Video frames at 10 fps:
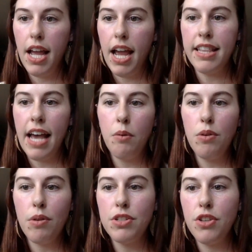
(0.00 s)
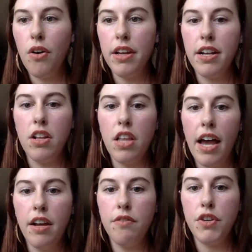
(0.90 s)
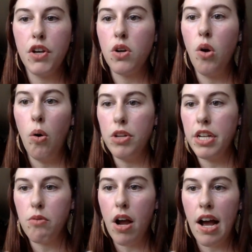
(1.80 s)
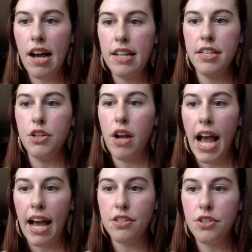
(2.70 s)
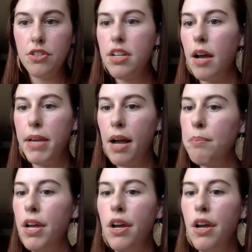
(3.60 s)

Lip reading: And that will result in a lot of your goldenrods and your asters coming up,